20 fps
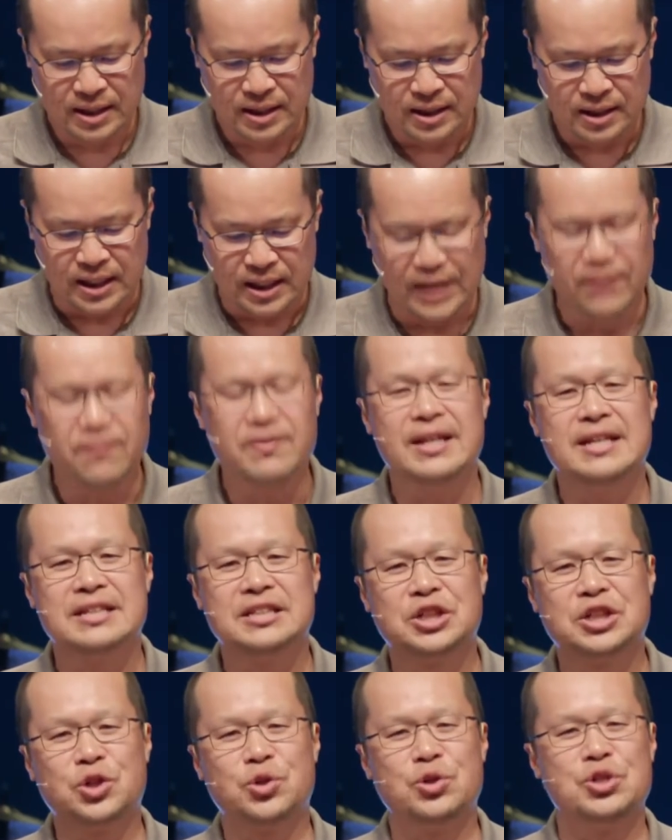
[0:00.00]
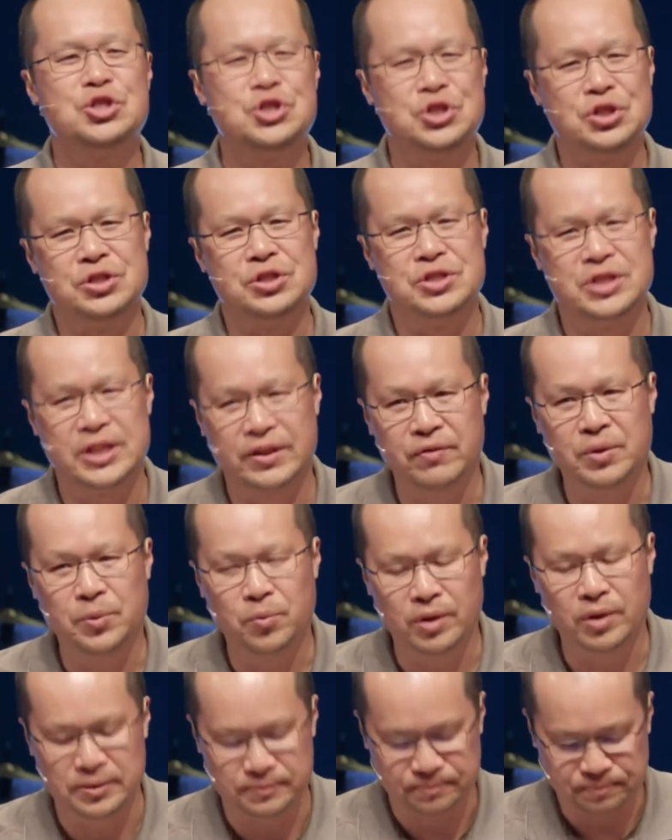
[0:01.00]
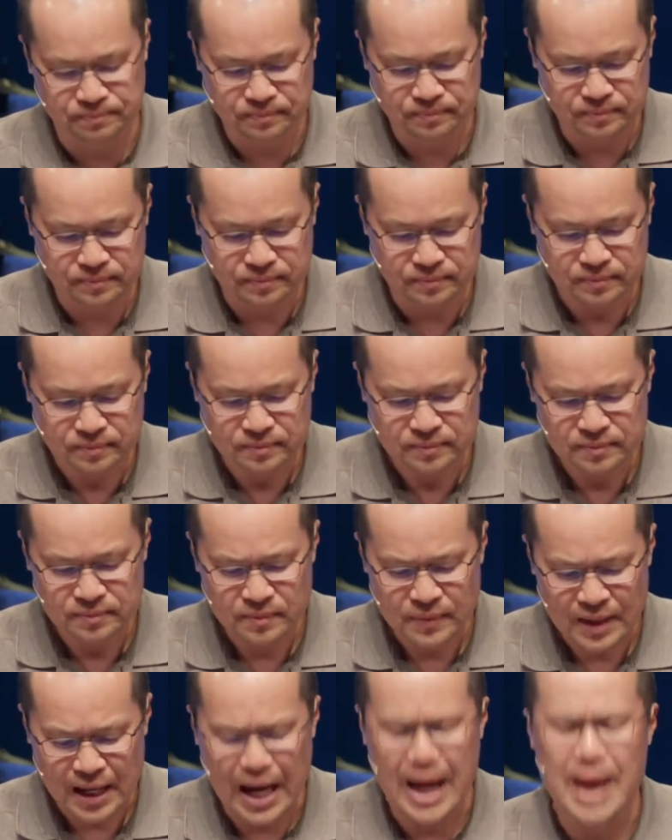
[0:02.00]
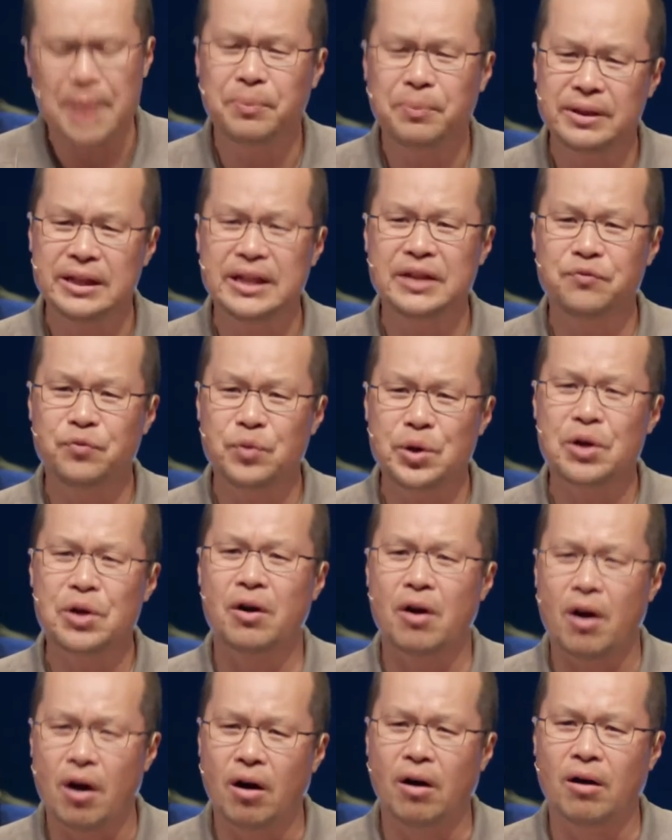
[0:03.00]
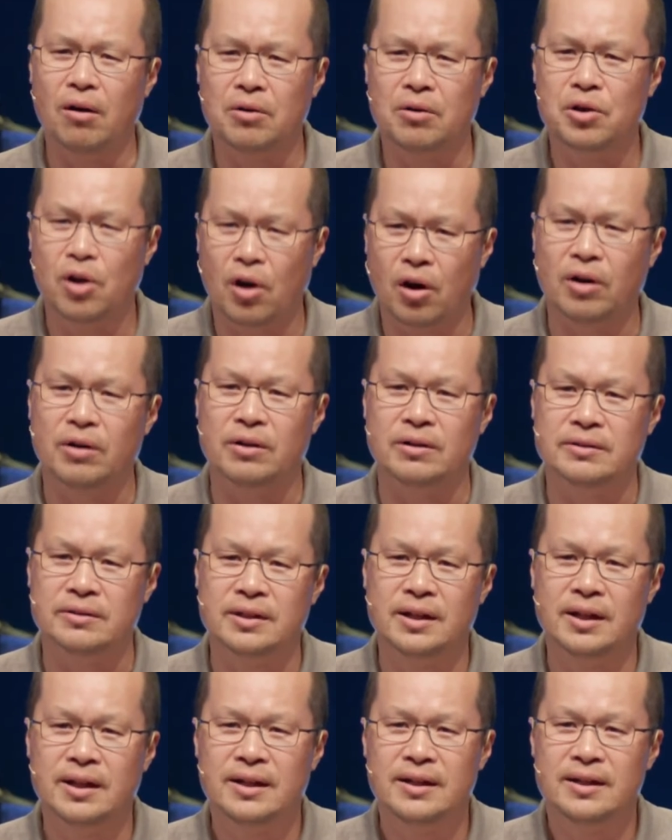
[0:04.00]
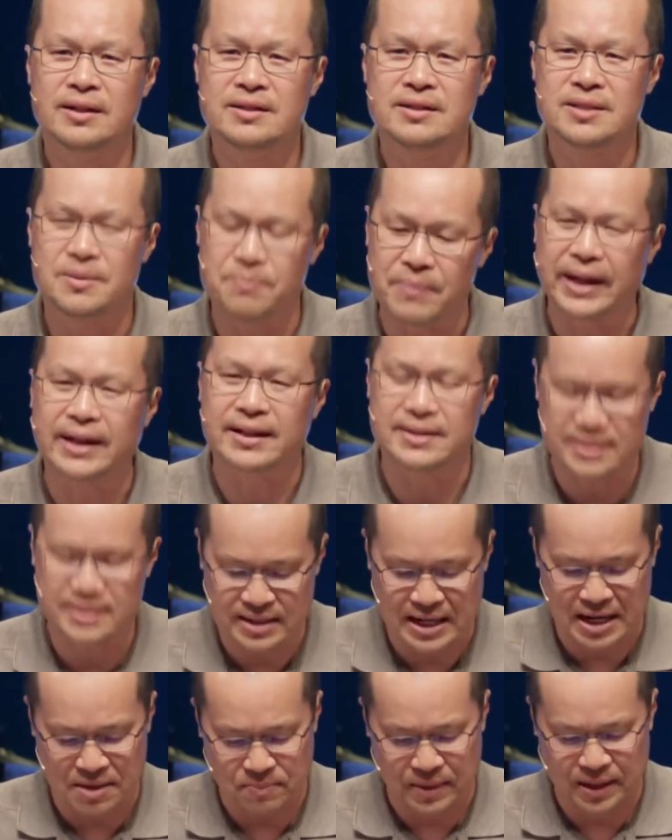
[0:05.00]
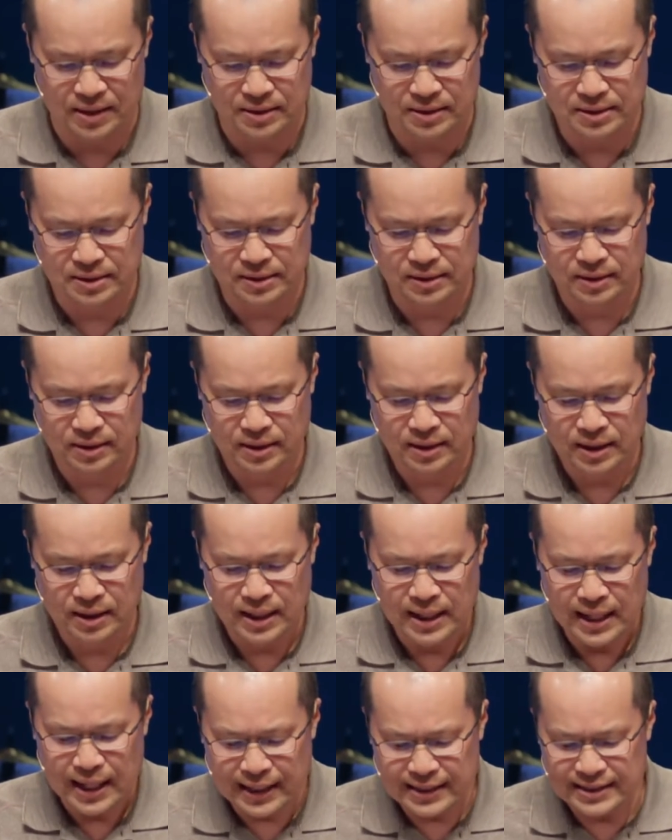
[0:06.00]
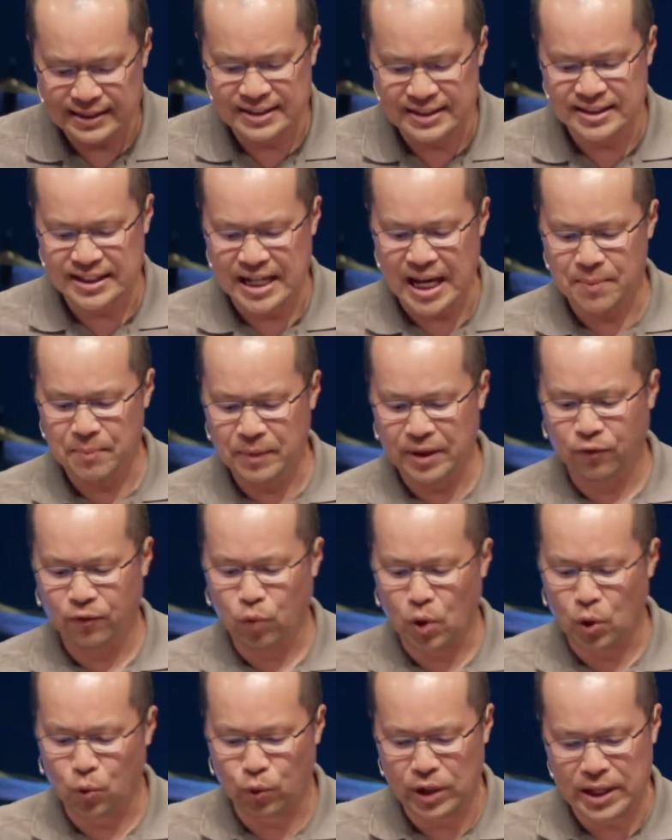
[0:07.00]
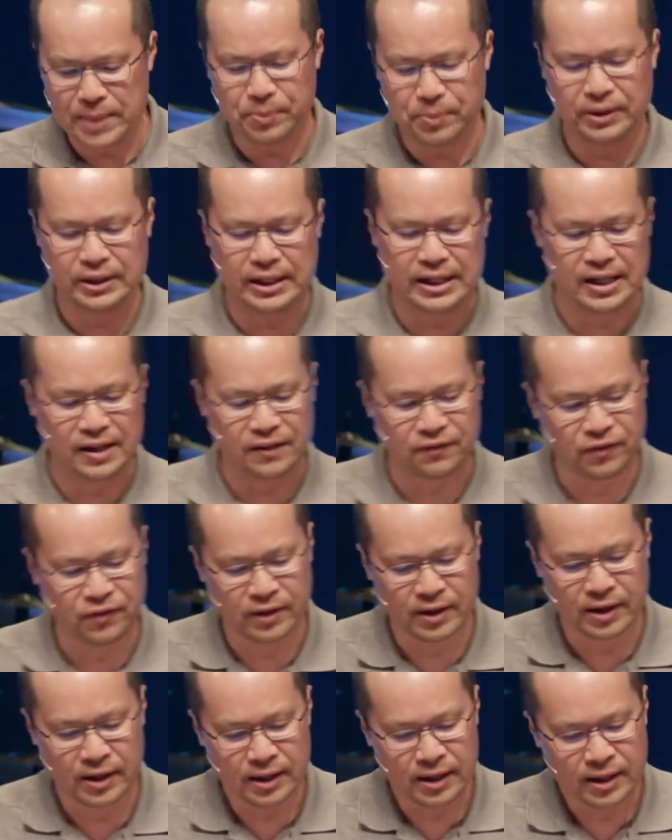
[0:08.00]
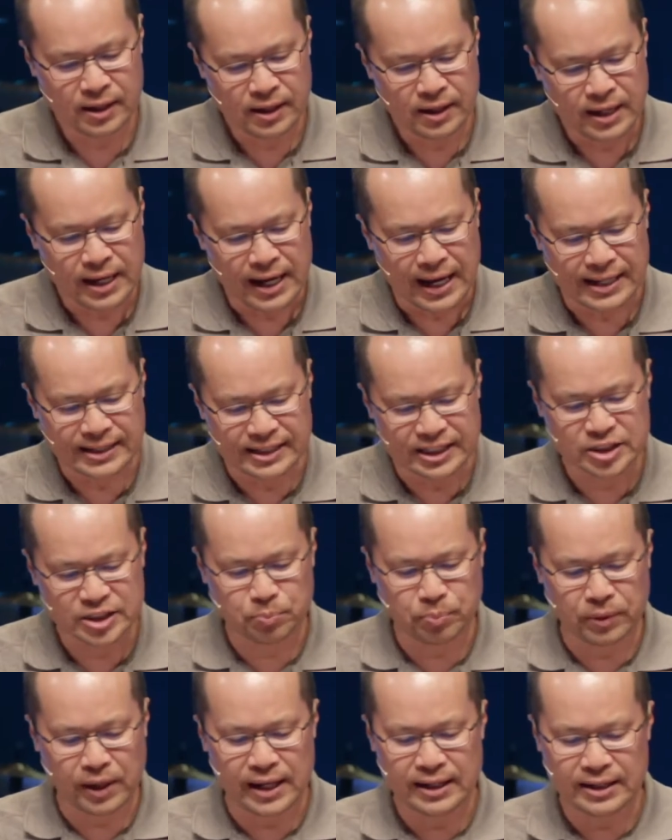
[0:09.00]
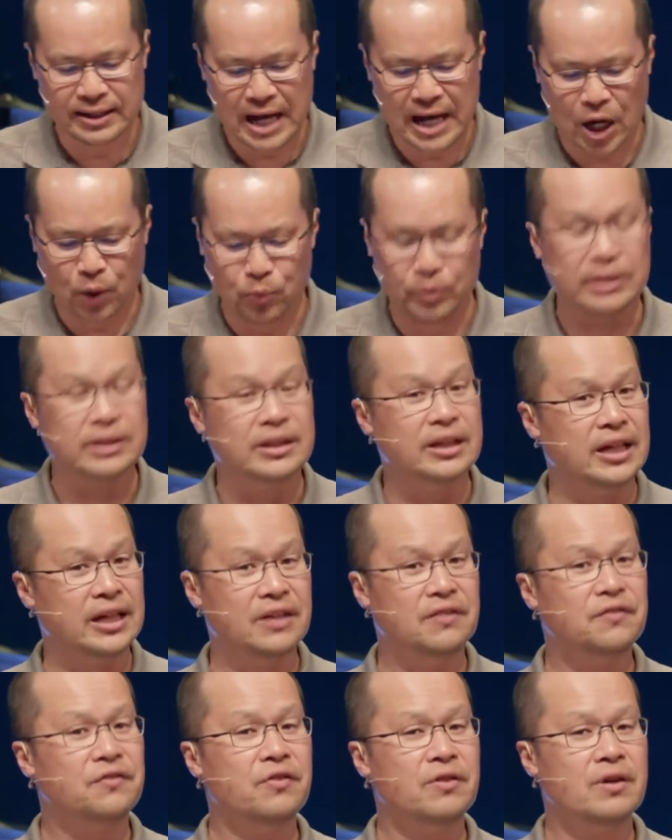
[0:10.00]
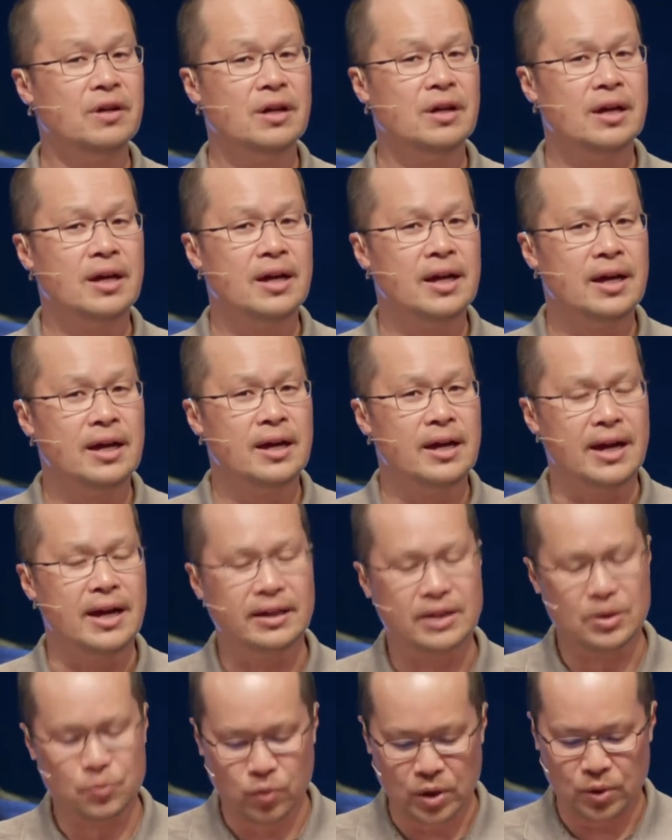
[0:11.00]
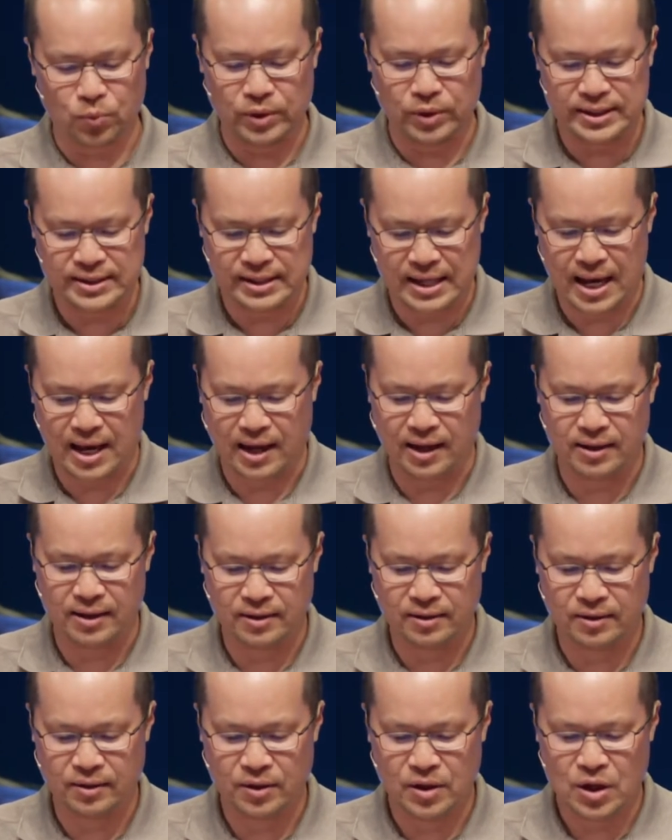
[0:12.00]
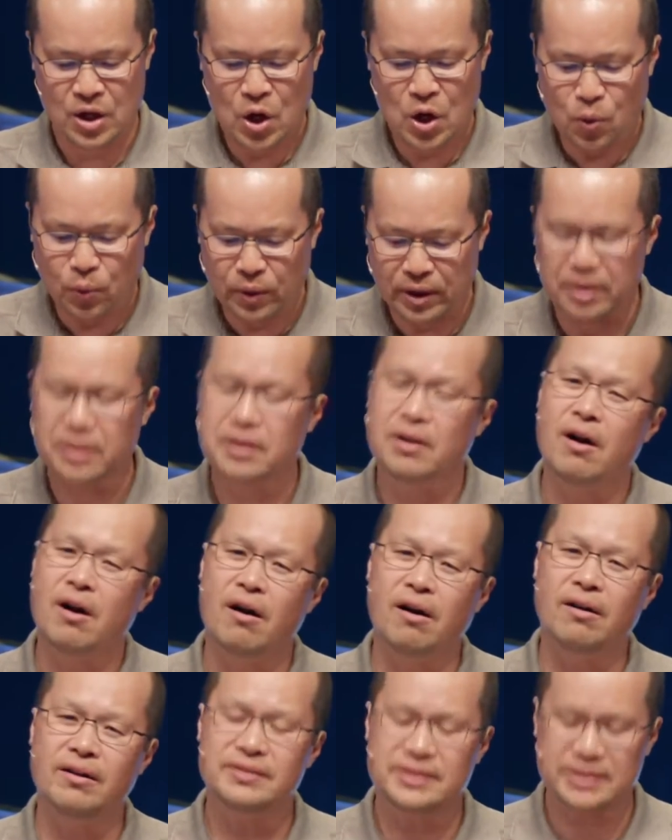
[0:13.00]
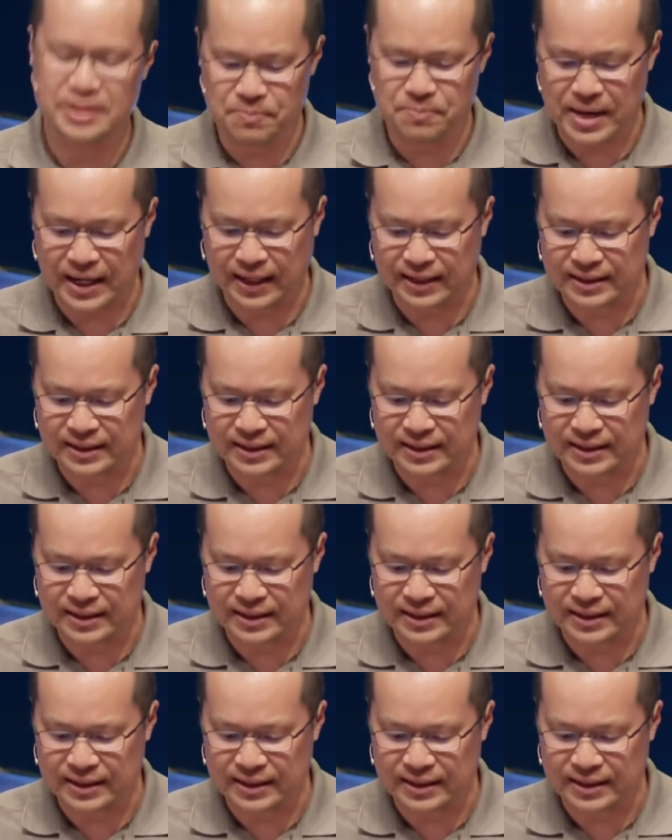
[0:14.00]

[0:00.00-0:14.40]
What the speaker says: Even as Christians, everyone, I believe we are all called to make a statement. It is a statement of what we believe and displayed in how we live and in what we say. We are called to make a